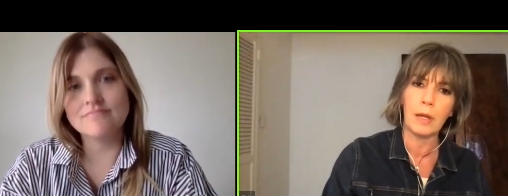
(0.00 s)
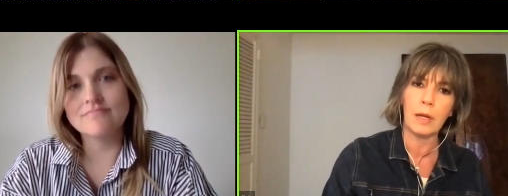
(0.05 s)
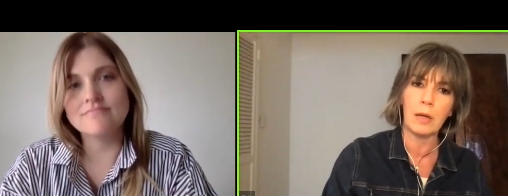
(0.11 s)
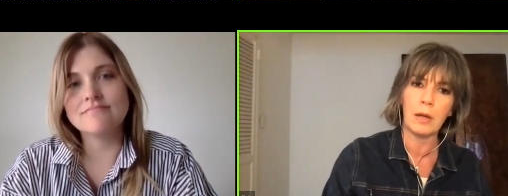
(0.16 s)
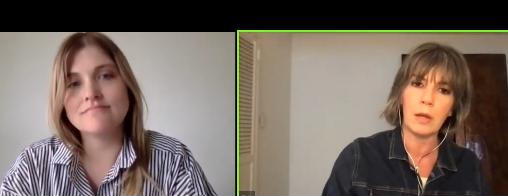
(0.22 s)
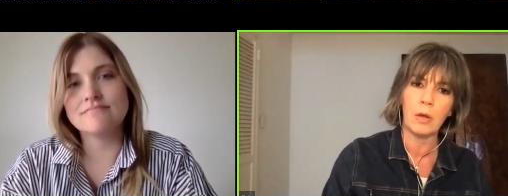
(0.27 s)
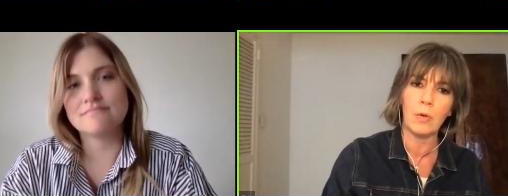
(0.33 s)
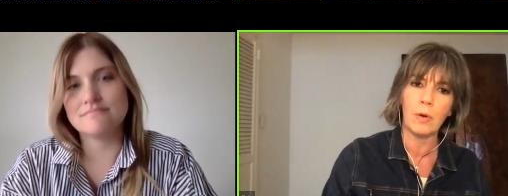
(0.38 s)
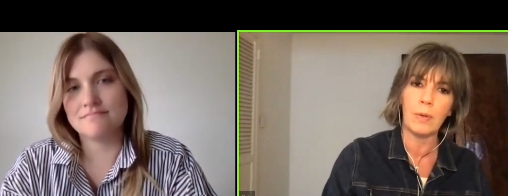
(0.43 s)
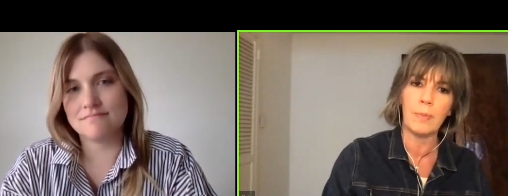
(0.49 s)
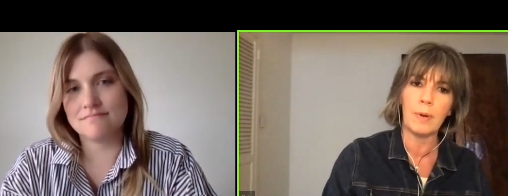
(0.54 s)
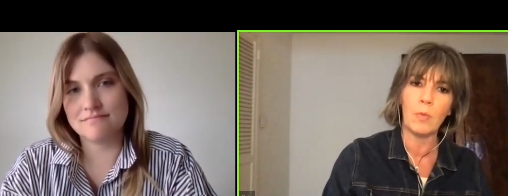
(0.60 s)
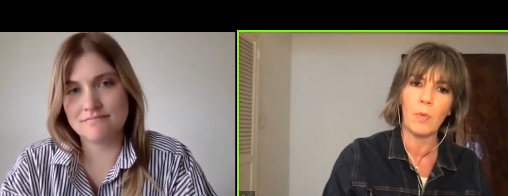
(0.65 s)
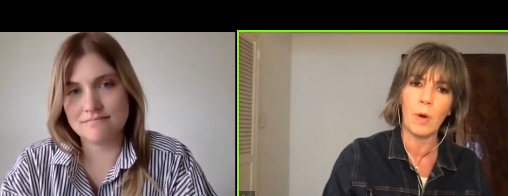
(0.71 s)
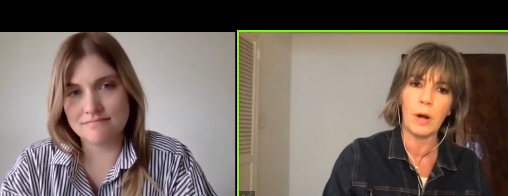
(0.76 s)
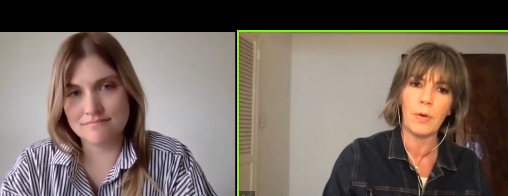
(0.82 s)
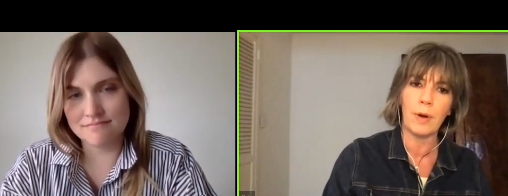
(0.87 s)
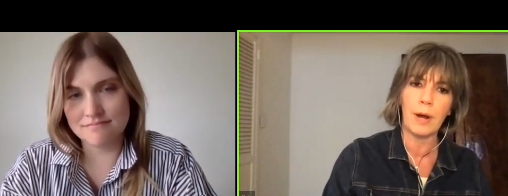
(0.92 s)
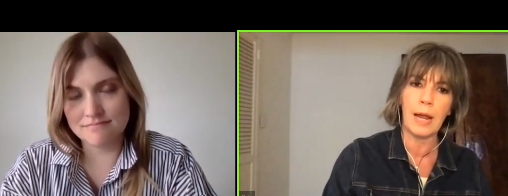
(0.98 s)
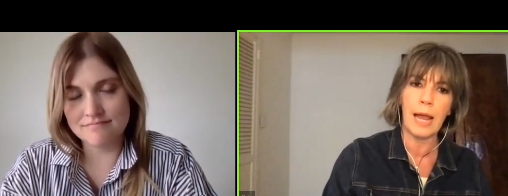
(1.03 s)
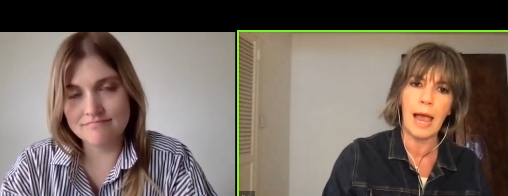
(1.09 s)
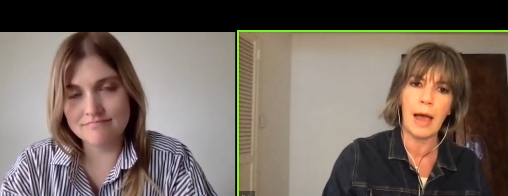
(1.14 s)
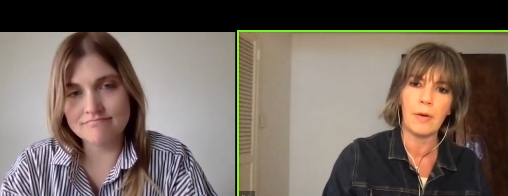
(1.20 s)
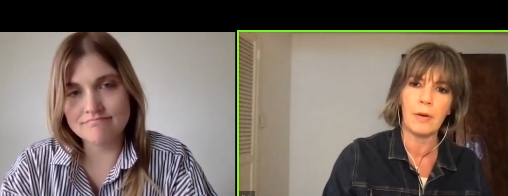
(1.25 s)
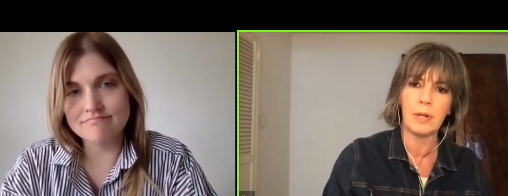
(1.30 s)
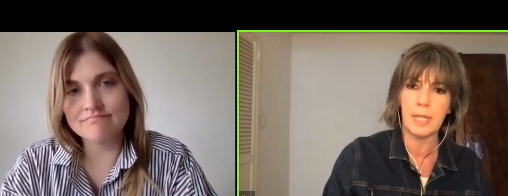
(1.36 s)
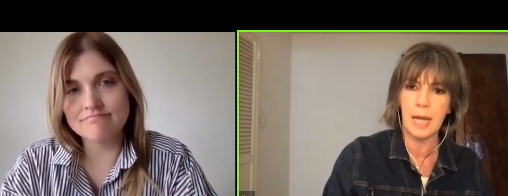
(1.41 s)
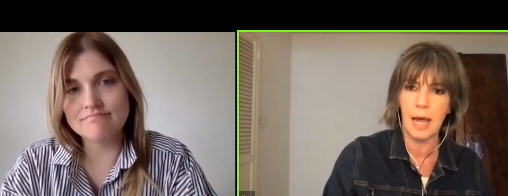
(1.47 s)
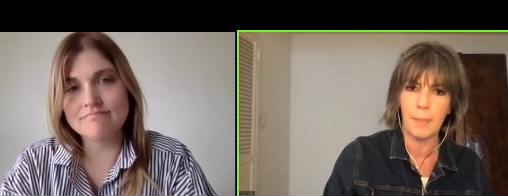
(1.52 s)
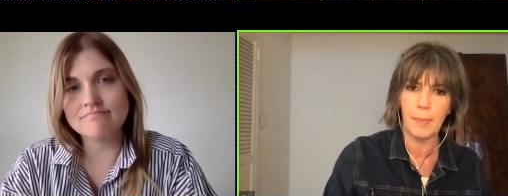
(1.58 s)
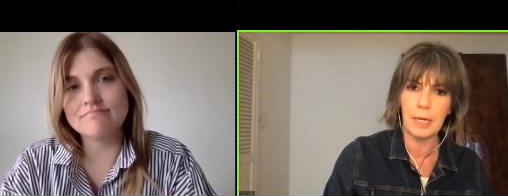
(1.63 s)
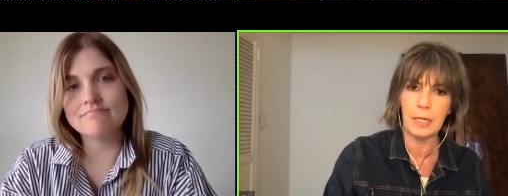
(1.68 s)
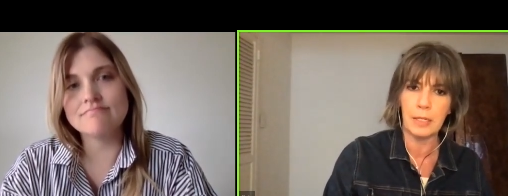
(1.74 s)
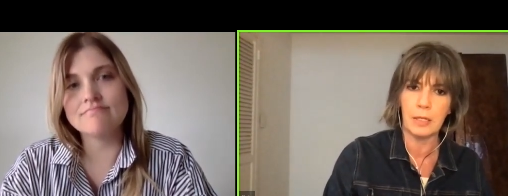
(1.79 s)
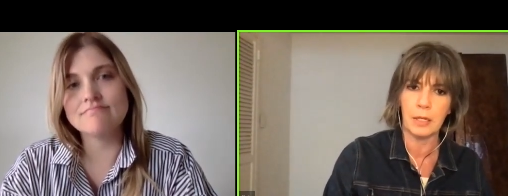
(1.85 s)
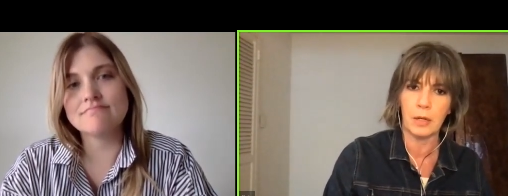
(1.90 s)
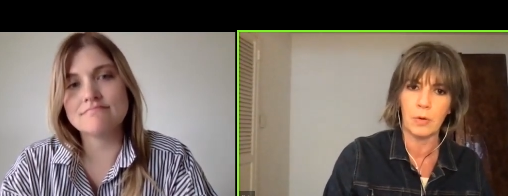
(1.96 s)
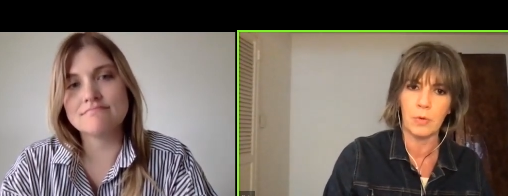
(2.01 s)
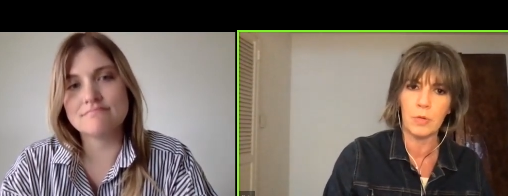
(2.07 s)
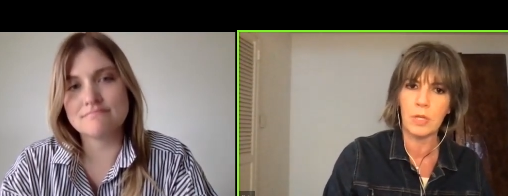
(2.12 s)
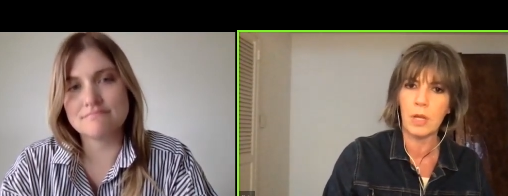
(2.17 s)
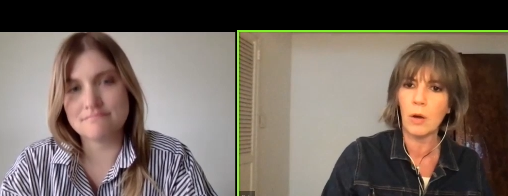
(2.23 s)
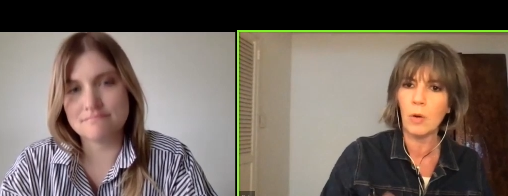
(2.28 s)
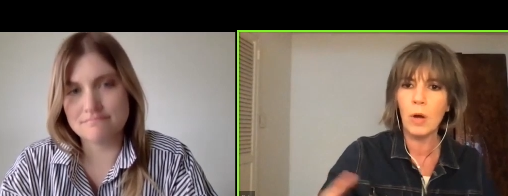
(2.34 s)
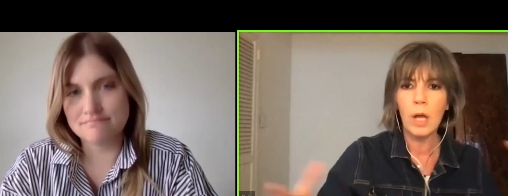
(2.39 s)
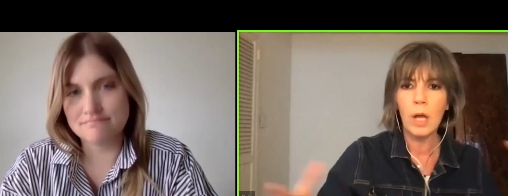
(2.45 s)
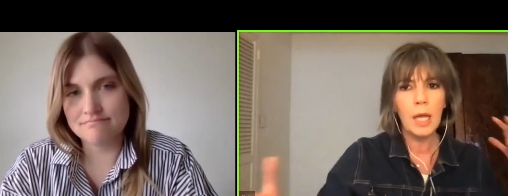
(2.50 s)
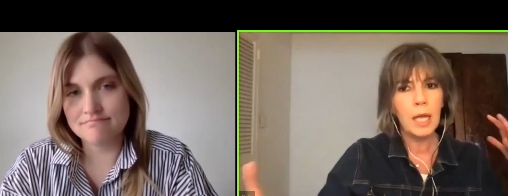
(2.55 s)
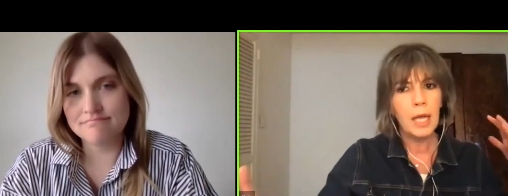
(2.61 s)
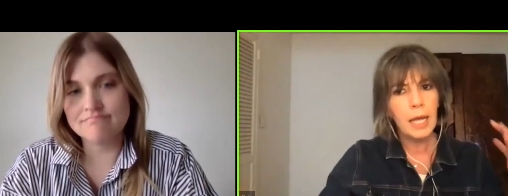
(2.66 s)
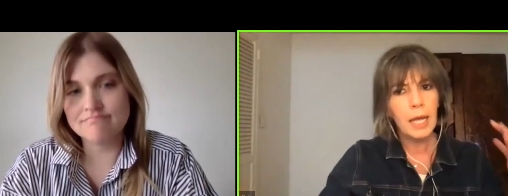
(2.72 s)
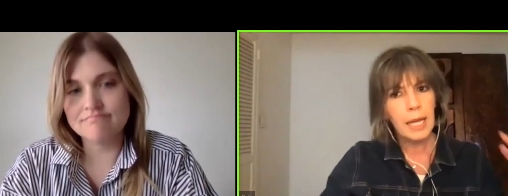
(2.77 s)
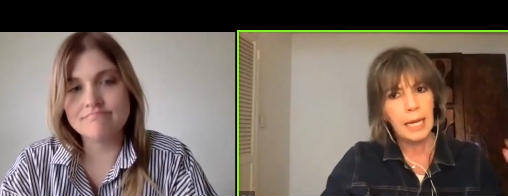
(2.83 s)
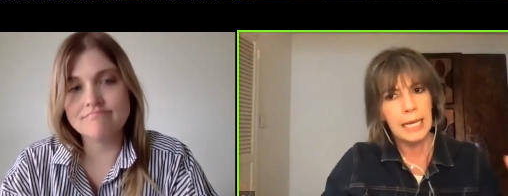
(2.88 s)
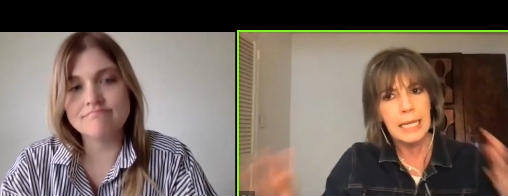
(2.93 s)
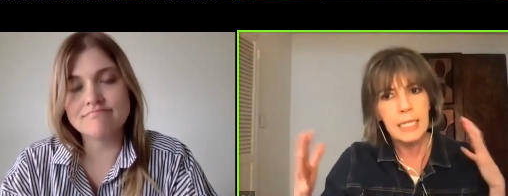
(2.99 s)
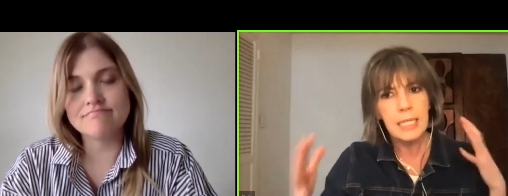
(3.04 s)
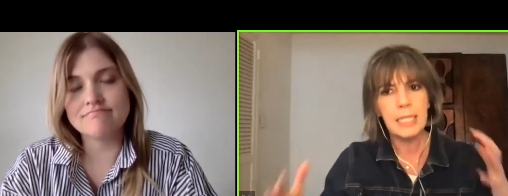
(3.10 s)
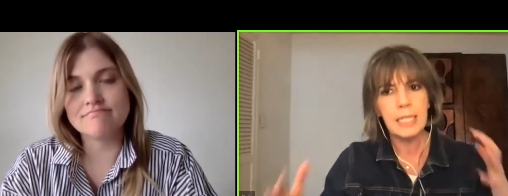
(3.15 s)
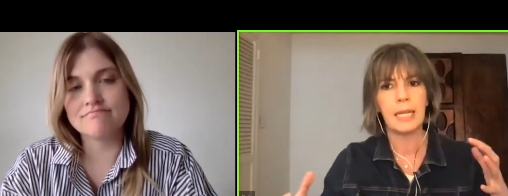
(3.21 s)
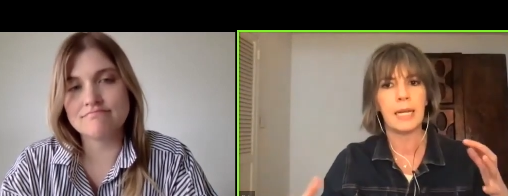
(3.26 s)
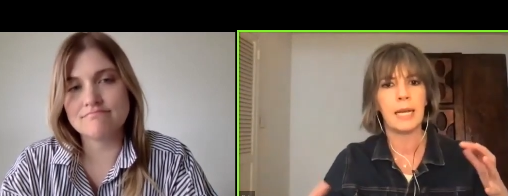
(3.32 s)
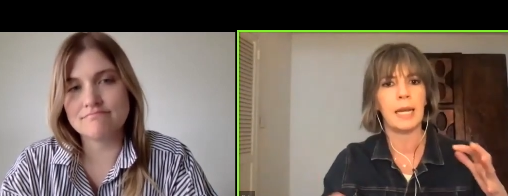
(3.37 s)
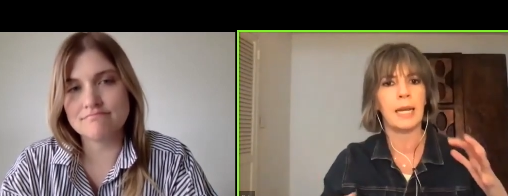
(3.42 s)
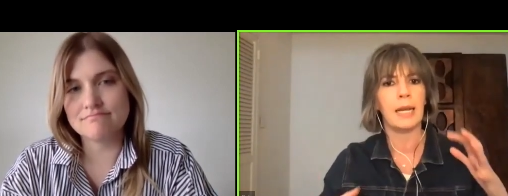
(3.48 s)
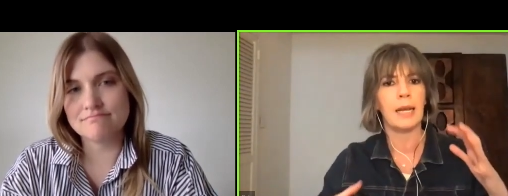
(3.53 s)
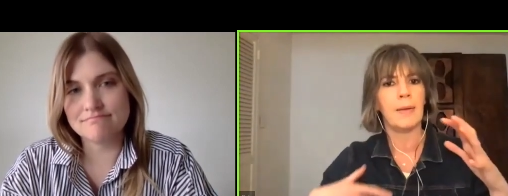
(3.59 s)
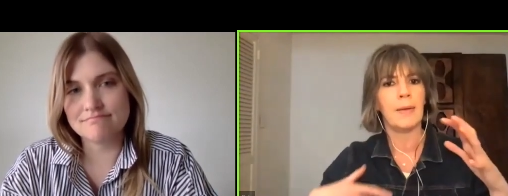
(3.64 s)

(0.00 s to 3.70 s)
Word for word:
Speaker 1: you had been wondering how to tap into so listen